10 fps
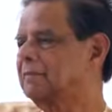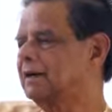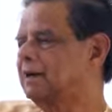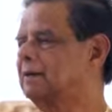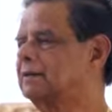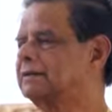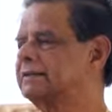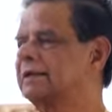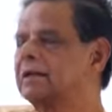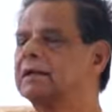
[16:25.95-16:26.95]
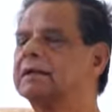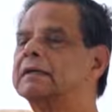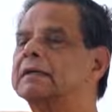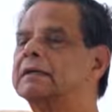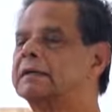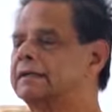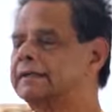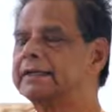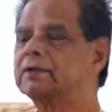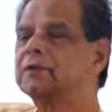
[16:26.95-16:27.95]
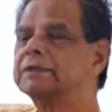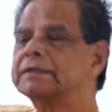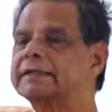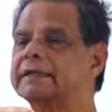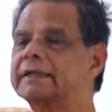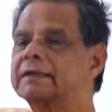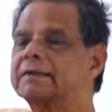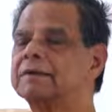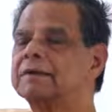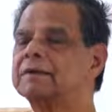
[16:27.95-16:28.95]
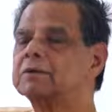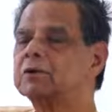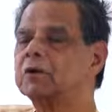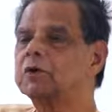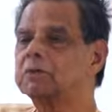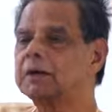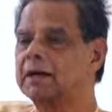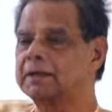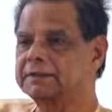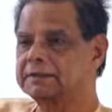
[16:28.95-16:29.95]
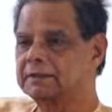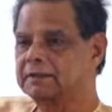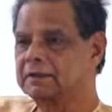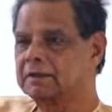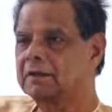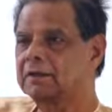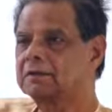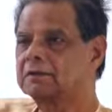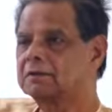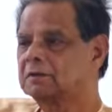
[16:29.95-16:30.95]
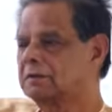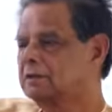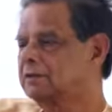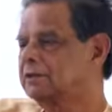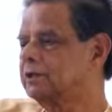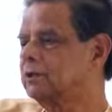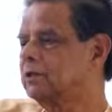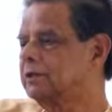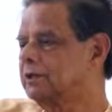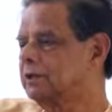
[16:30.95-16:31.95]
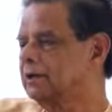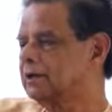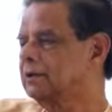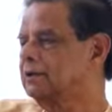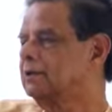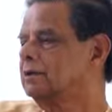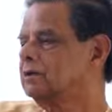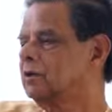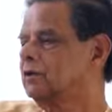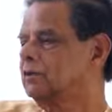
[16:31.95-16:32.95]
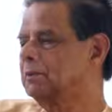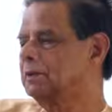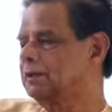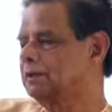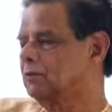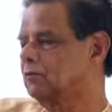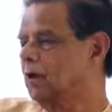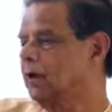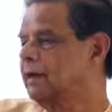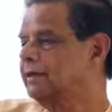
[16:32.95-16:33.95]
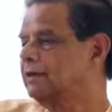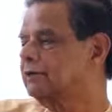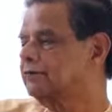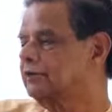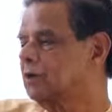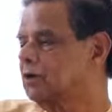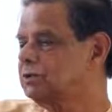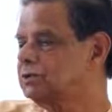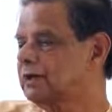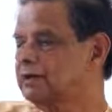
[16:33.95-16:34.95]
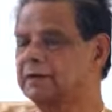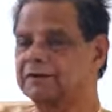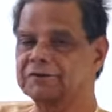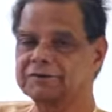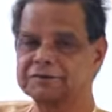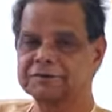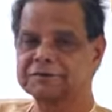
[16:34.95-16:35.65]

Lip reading: But still, she is going to see through human eyes. She is going to hear through human ears. Why that force their life?